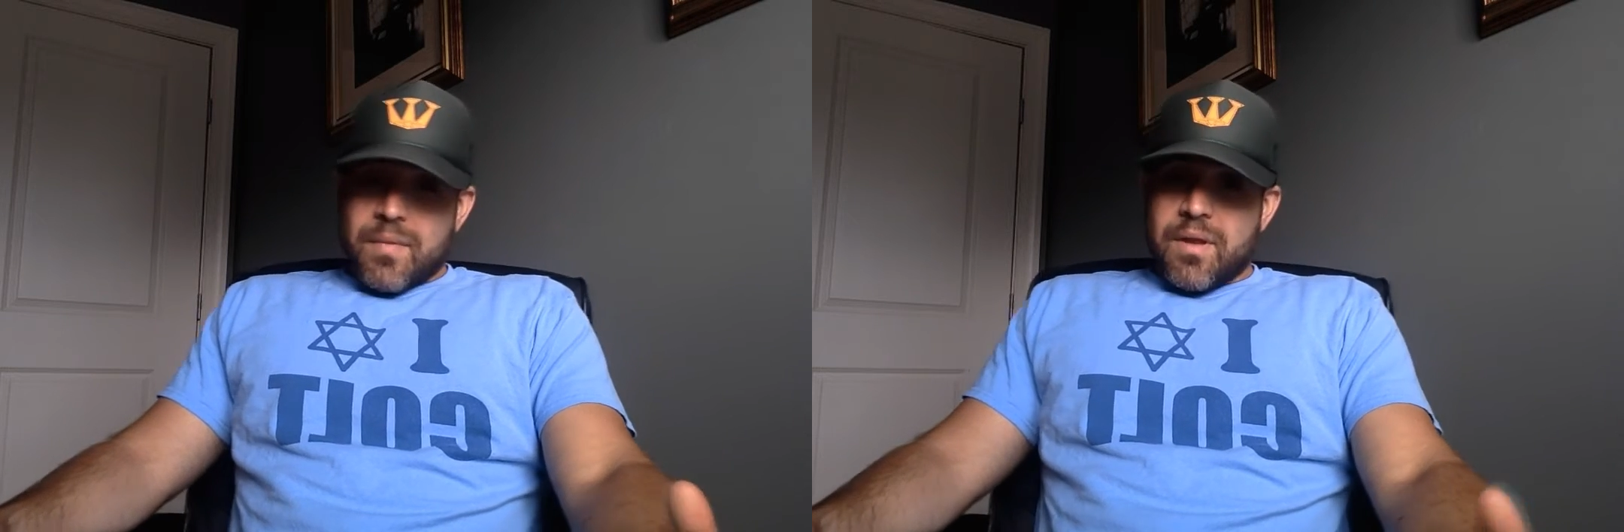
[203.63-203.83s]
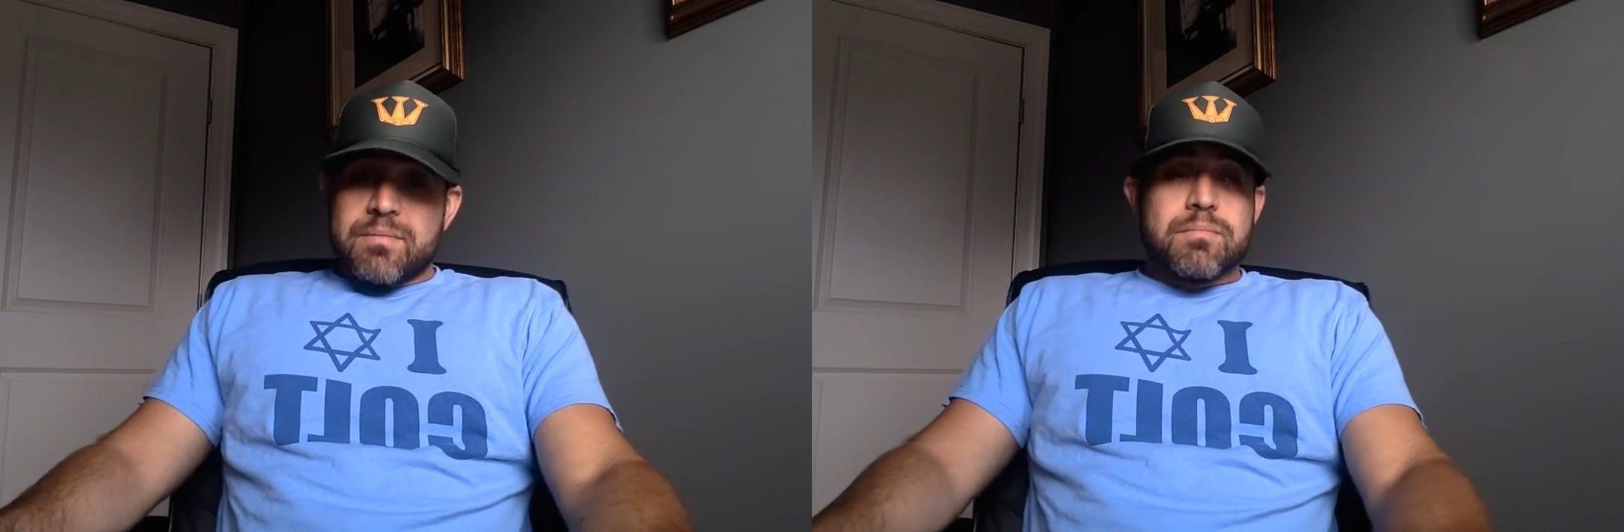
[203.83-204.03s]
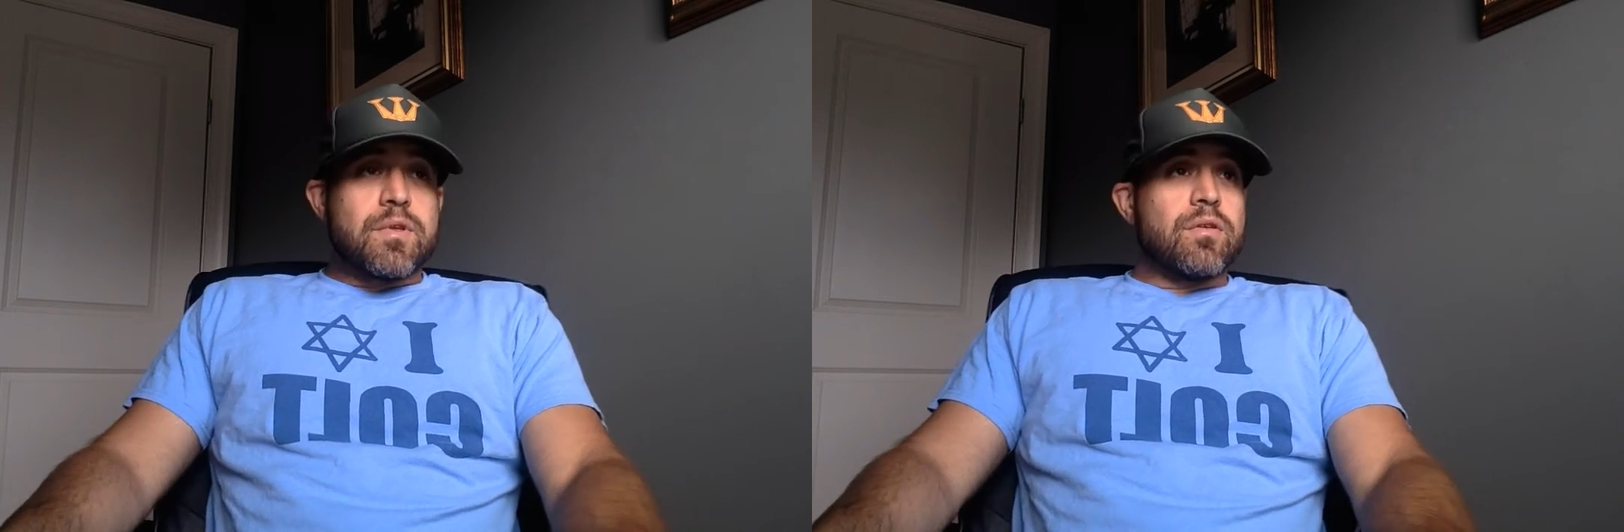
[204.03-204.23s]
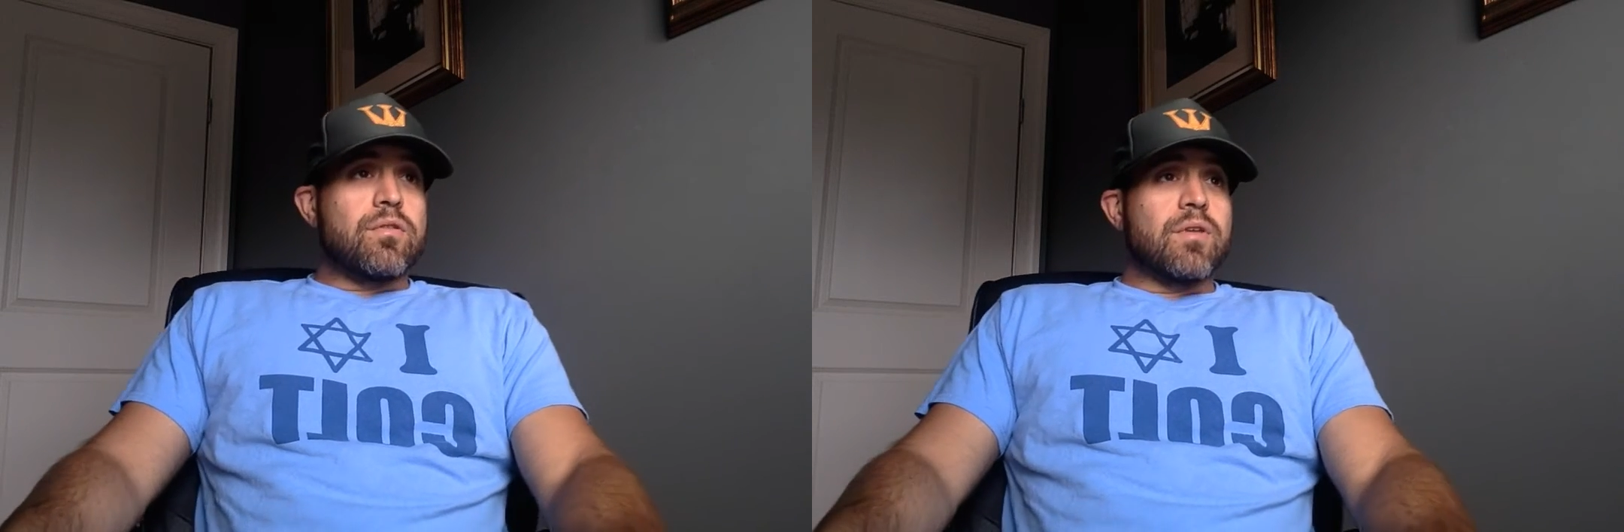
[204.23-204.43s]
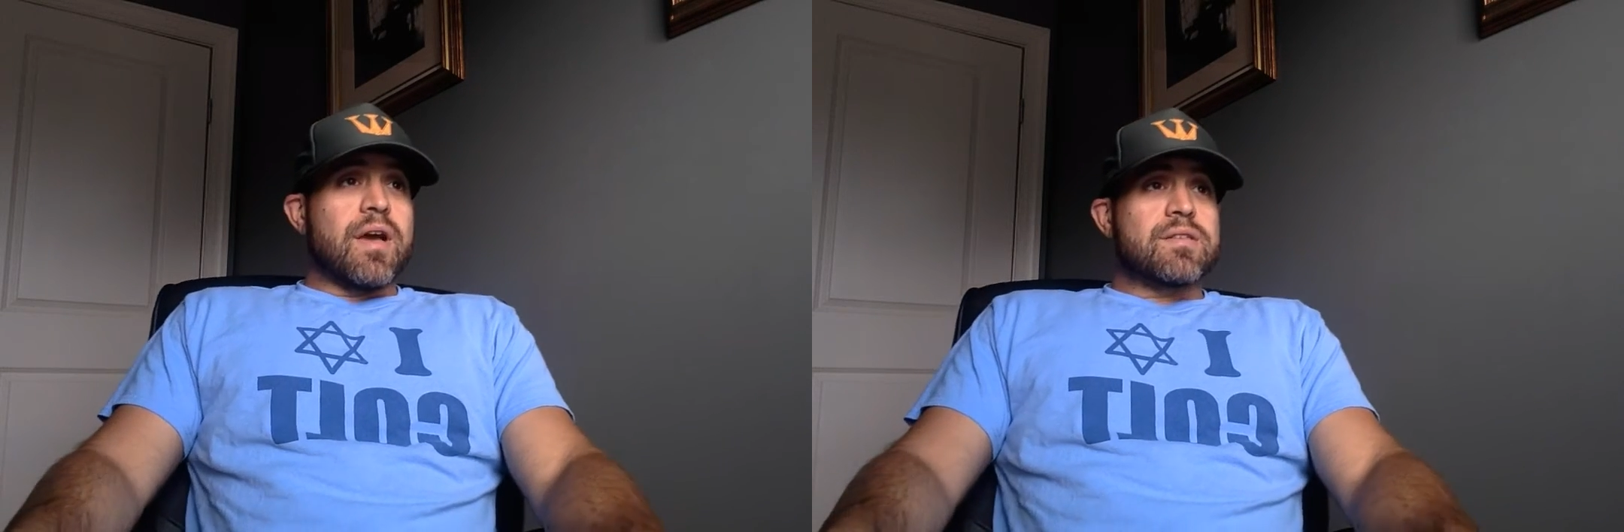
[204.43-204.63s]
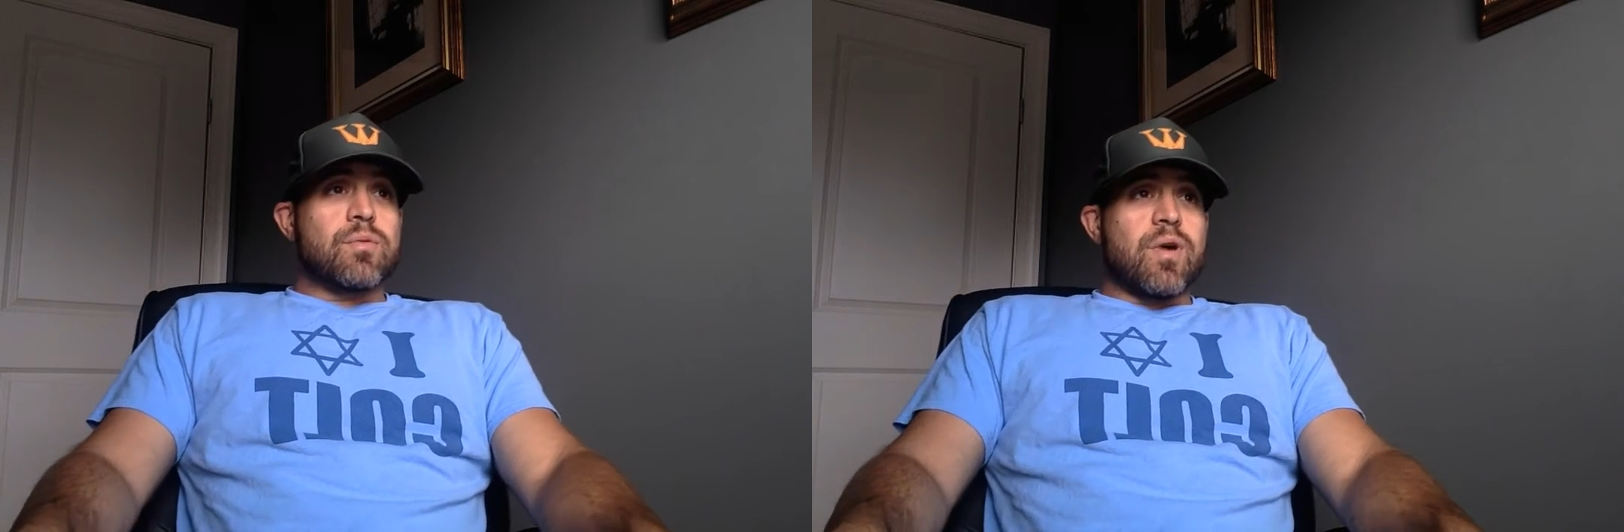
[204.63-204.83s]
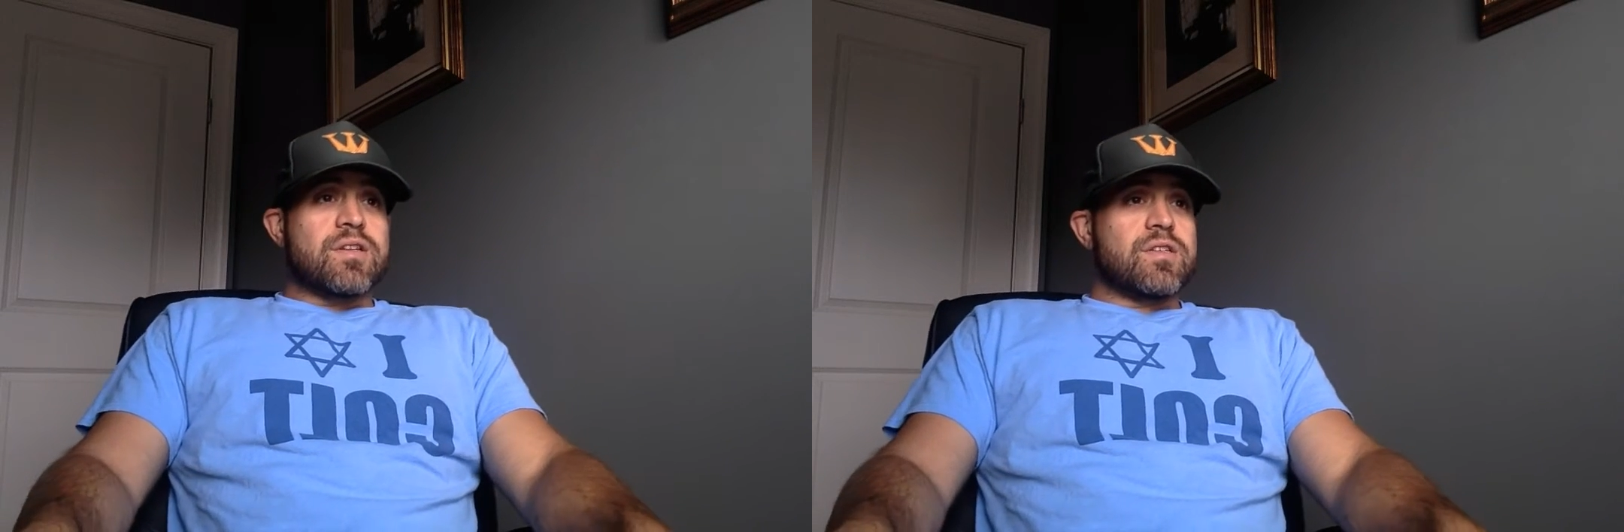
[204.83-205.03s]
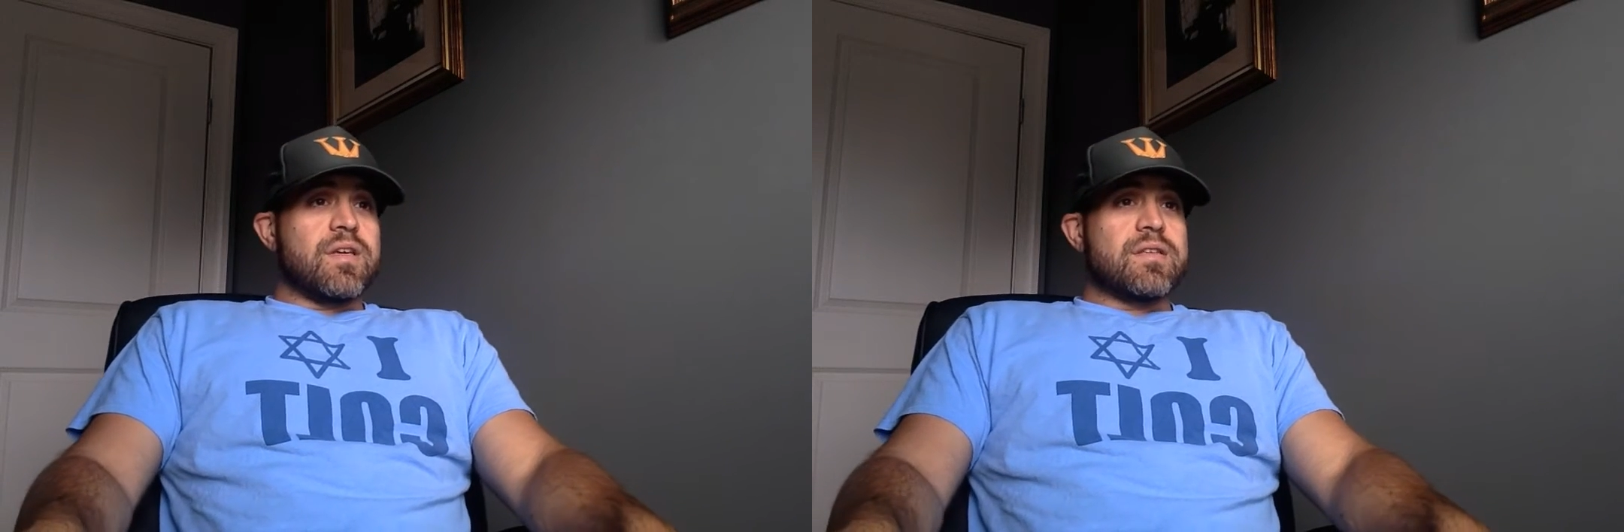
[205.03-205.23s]
And you guys can
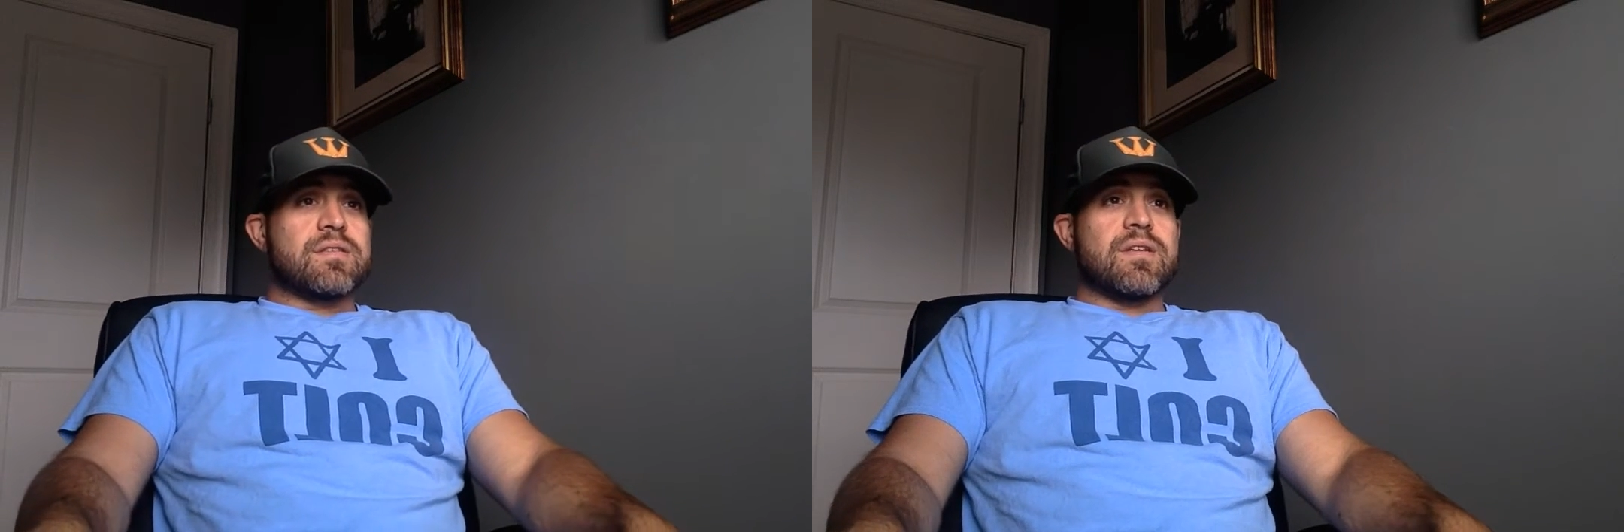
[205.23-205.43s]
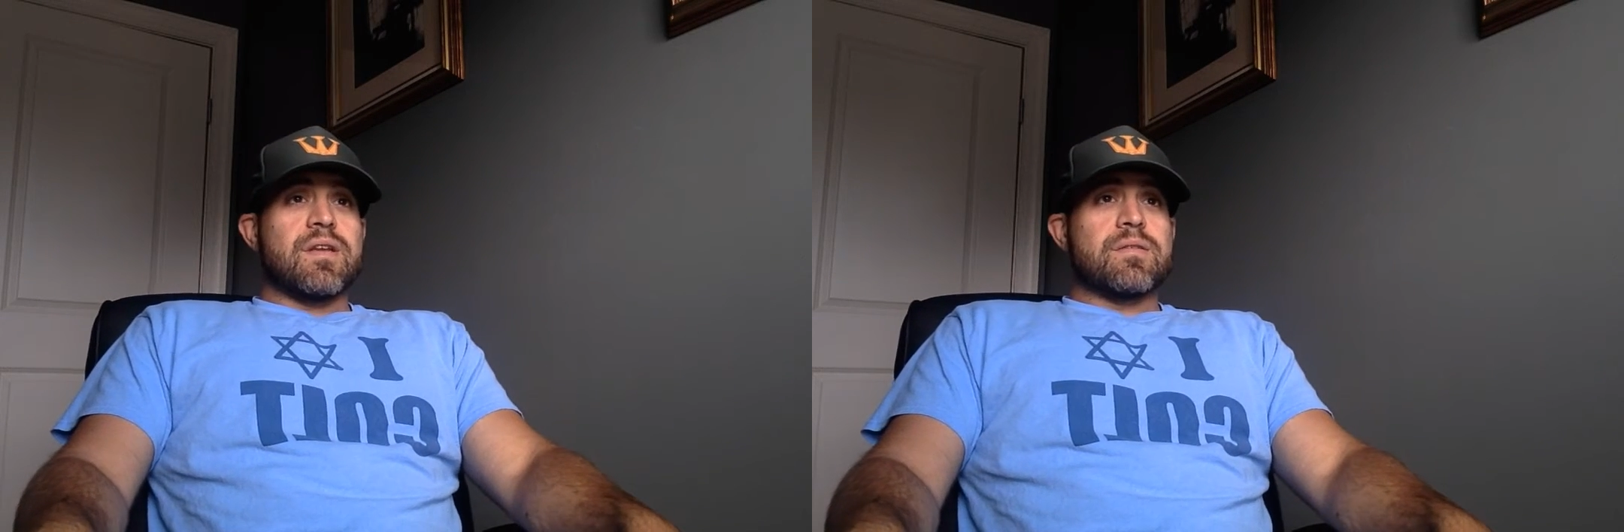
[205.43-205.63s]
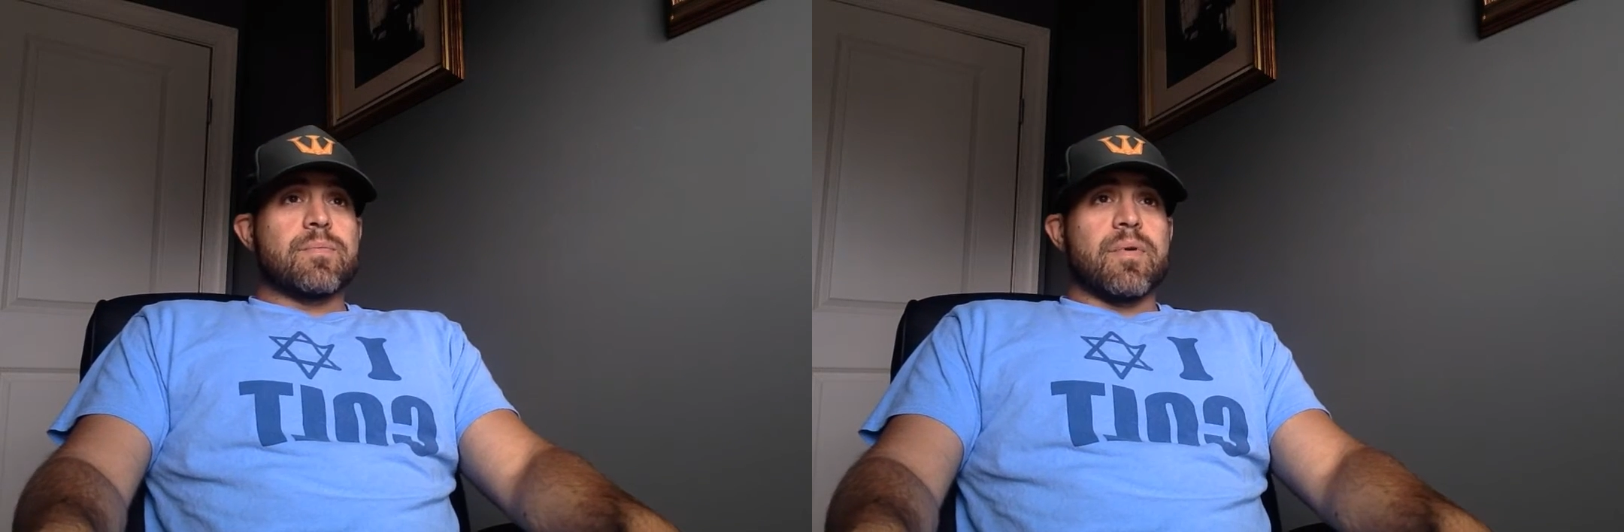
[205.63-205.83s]
watch the incident,